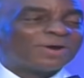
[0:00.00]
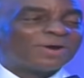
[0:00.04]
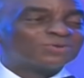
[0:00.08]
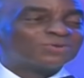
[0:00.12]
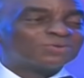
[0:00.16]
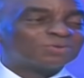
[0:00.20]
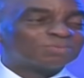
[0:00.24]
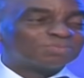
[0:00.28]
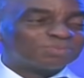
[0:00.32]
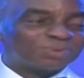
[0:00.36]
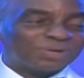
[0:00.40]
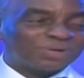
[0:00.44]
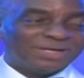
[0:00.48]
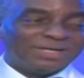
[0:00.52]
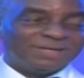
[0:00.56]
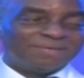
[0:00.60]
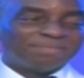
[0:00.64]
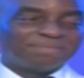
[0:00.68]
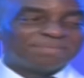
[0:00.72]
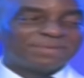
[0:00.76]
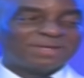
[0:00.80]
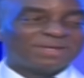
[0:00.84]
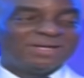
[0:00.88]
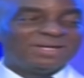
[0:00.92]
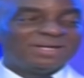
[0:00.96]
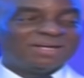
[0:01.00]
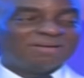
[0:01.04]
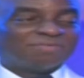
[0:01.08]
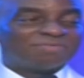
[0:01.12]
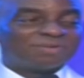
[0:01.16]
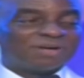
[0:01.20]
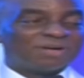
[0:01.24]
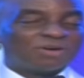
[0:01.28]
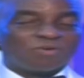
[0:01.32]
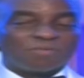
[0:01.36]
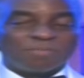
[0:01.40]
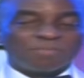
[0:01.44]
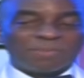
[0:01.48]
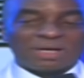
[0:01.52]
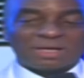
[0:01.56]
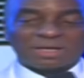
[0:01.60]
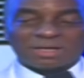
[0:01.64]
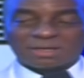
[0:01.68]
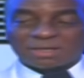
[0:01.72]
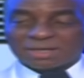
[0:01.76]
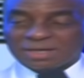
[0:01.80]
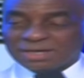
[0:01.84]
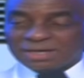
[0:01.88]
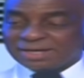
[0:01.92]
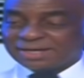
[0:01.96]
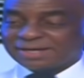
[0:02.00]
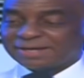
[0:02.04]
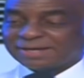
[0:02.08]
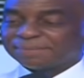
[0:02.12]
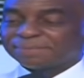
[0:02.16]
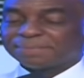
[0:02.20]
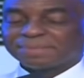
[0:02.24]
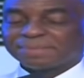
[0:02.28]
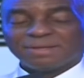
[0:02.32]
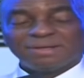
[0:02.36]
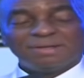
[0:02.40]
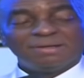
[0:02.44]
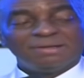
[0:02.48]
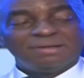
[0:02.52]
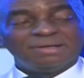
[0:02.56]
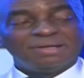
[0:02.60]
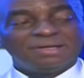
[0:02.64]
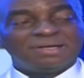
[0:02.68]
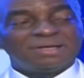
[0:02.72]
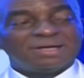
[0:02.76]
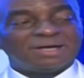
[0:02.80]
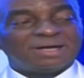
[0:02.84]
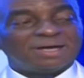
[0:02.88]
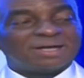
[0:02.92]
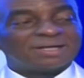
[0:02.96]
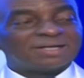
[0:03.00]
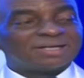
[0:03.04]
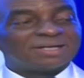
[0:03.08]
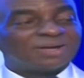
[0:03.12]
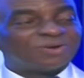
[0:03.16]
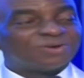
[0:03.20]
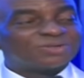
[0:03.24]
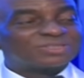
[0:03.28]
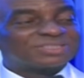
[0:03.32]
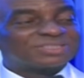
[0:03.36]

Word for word: going to pray, a friend of mine and I, and the Lord